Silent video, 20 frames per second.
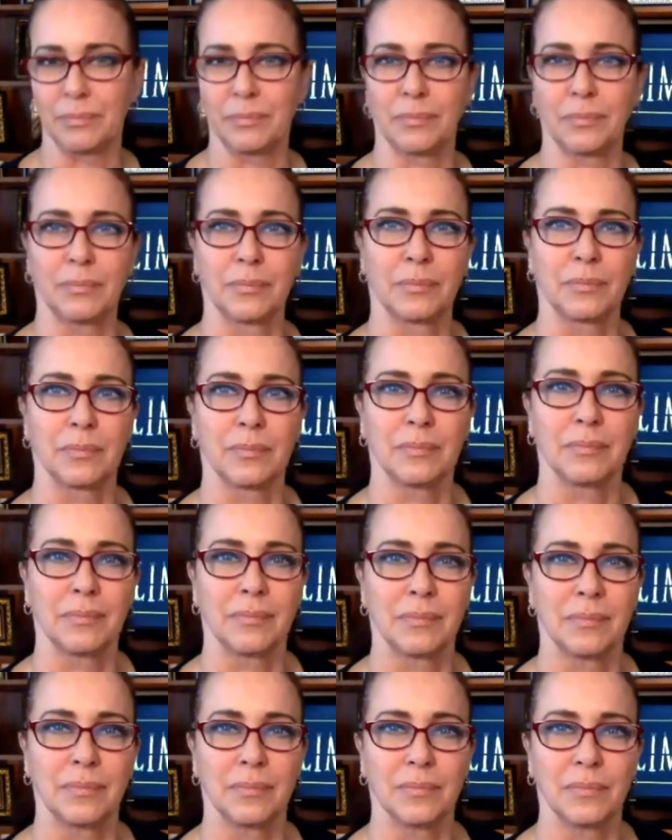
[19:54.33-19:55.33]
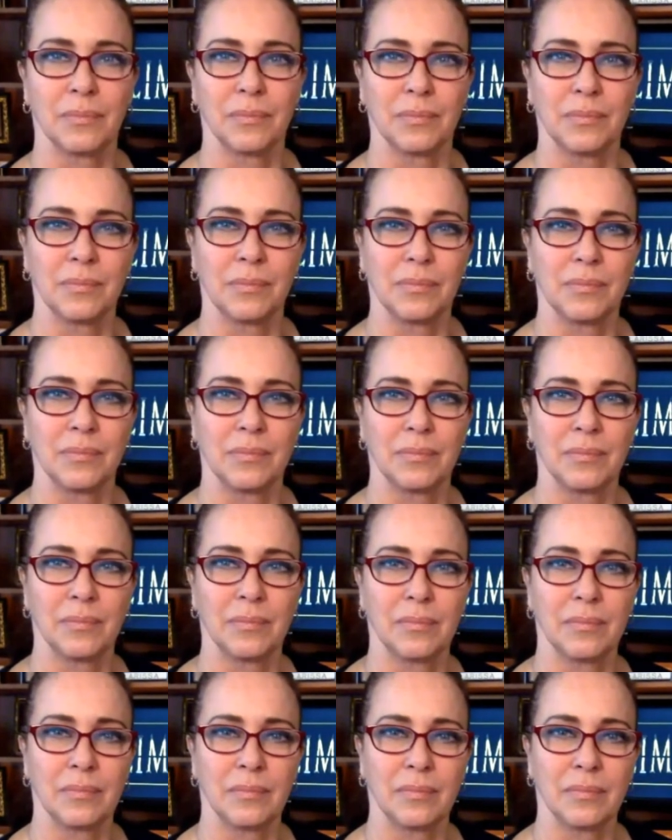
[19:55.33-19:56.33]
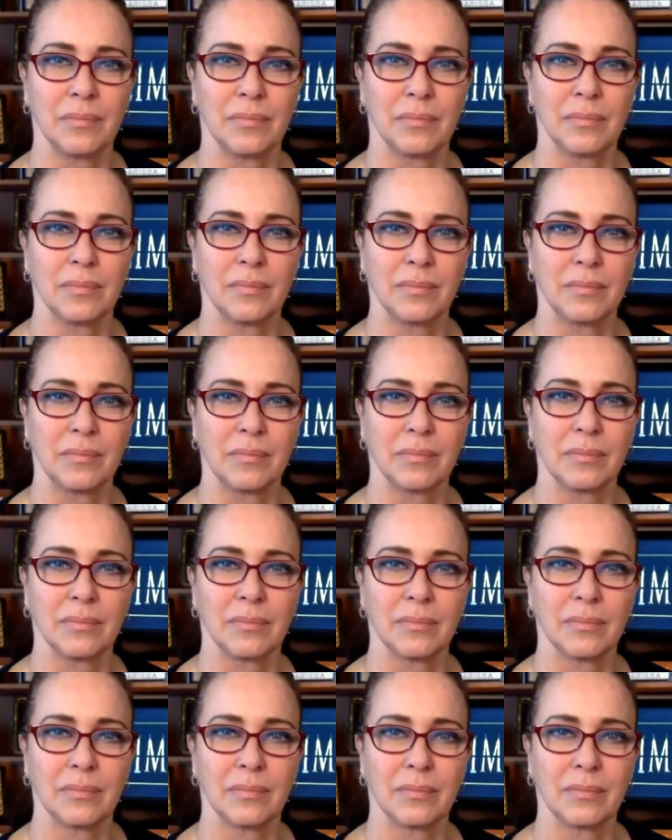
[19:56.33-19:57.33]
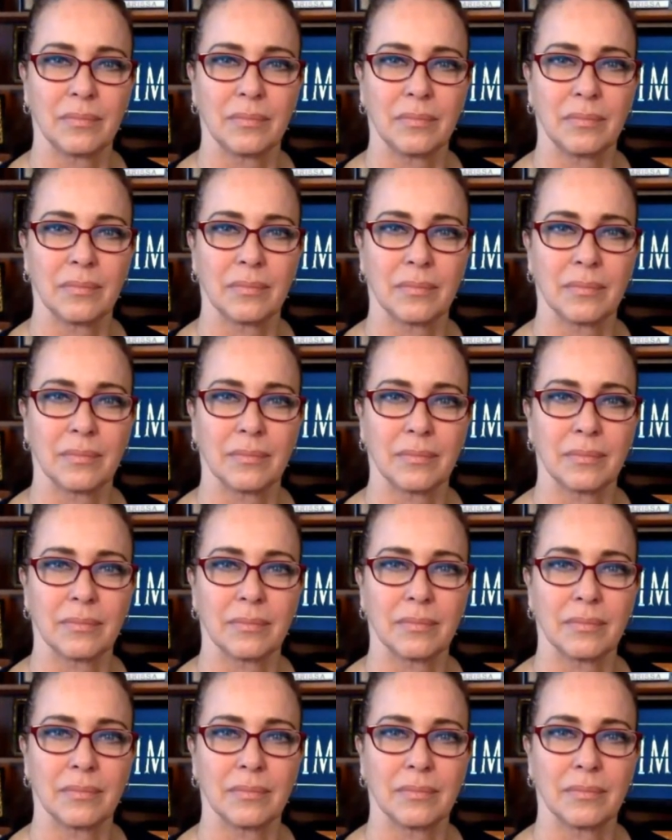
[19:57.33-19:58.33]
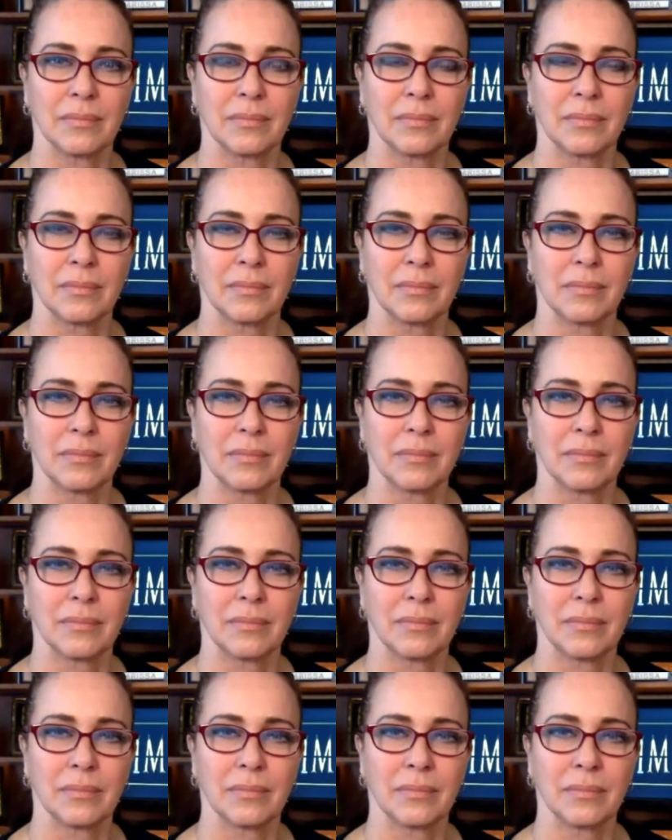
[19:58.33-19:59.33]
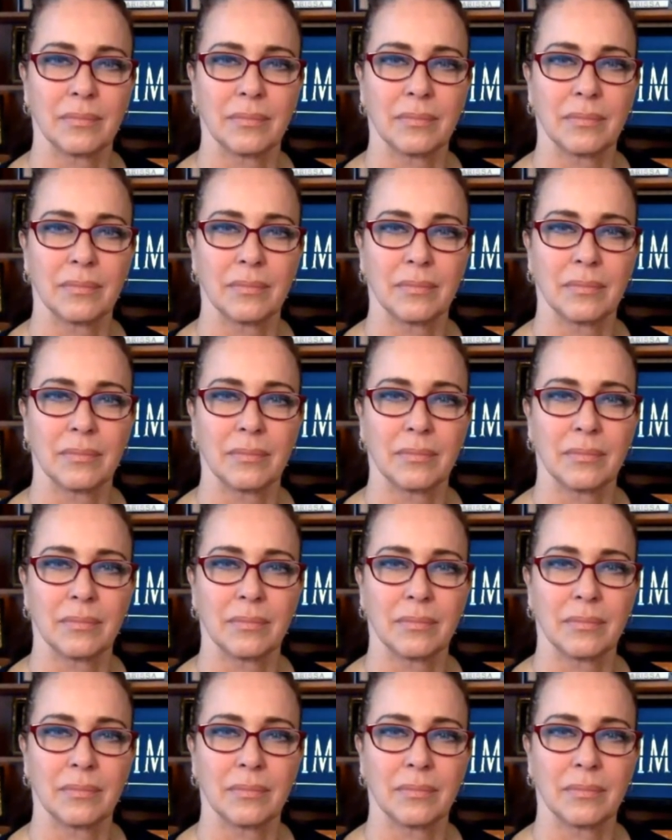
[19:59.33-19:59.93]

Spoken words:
This person isn't speaking.